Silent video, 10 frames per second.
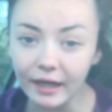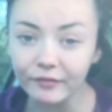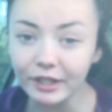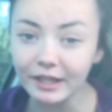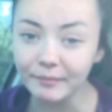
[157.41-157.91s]

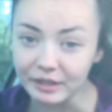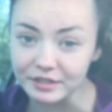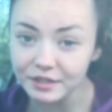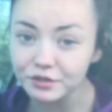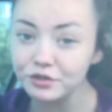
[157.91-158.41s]
every clip
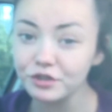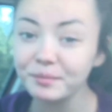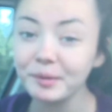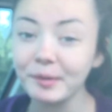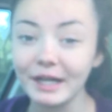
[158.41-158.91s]
because it's
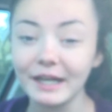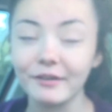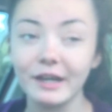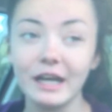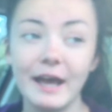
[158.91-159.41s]
super bright
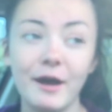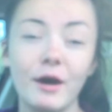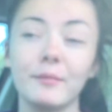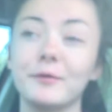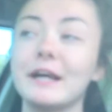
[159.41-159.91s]
out right now.
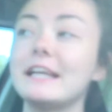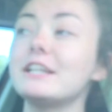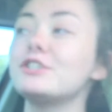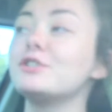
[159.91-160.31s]
I'm waiting